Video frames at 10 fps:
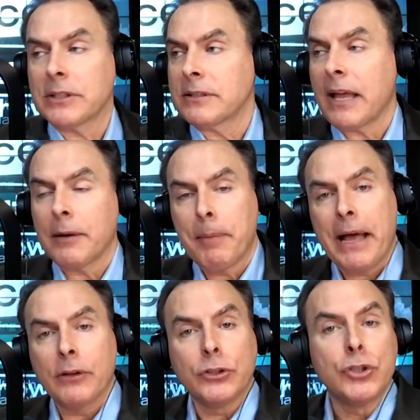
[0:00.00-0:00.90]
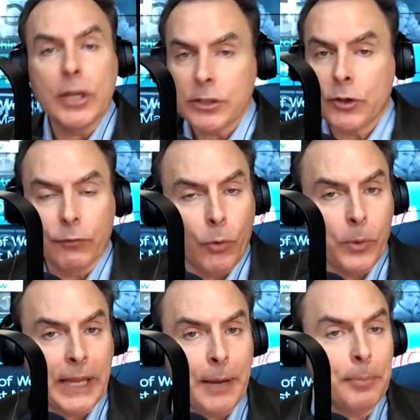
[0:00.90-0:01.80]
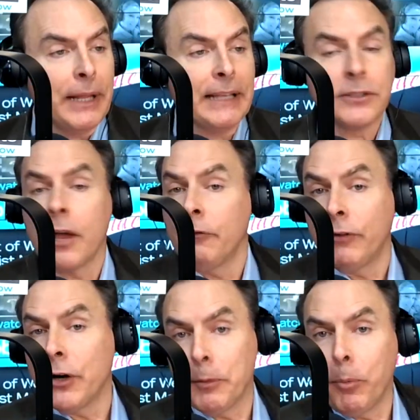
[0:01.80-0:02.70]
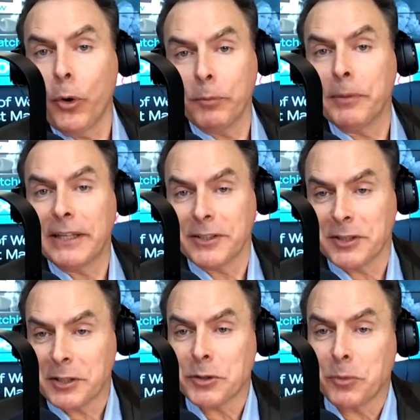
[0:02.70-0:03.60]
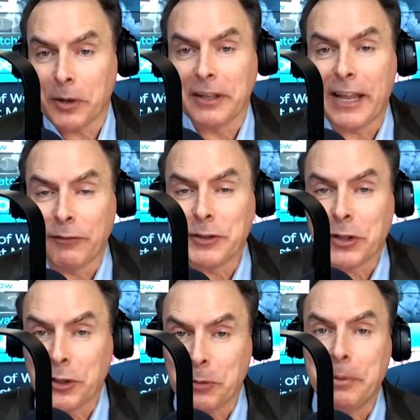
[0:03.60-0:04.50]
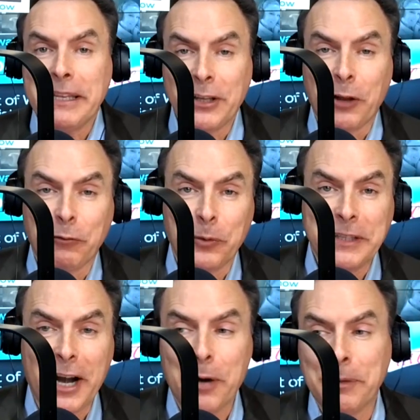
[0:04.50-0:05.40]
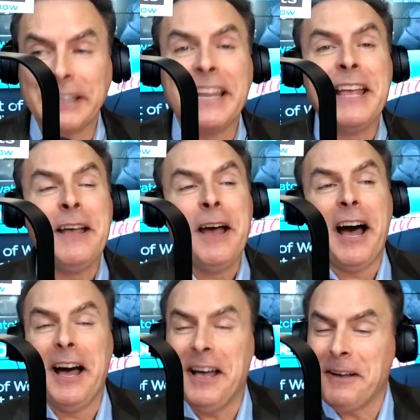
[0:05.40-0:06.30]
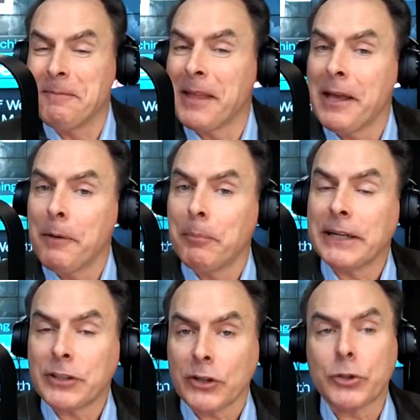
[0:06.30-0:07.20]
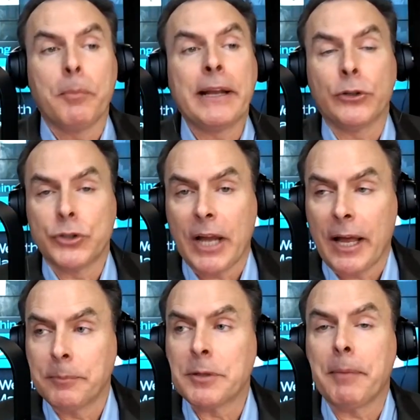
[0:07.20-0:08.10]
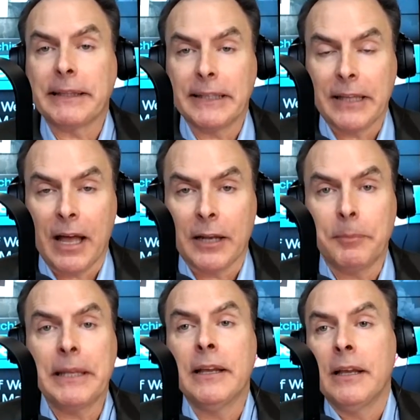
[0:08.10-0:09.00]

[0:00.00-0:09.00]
It's not about just your 401k plans. Very important, because this is what a lot of us are going to depend on for retirement. But it's also about your jobs, about the economy.